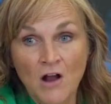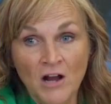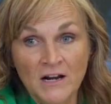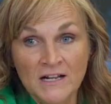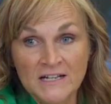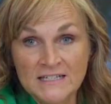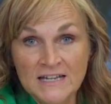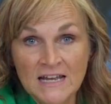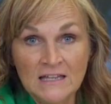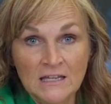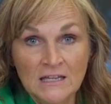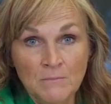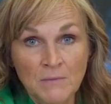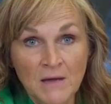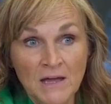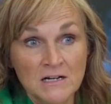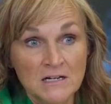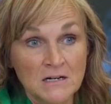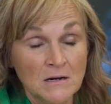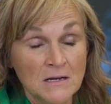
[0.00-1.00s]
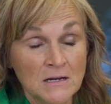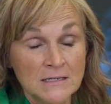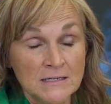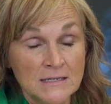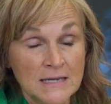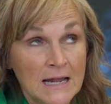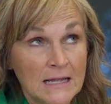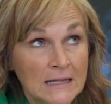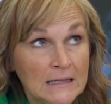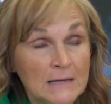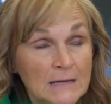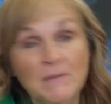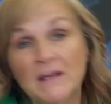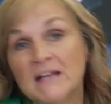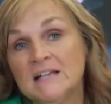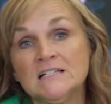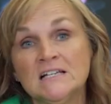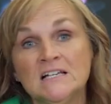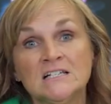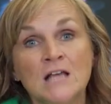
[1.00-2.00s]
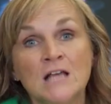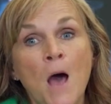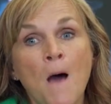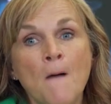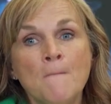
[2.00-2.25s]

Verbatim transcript: on a daily basis,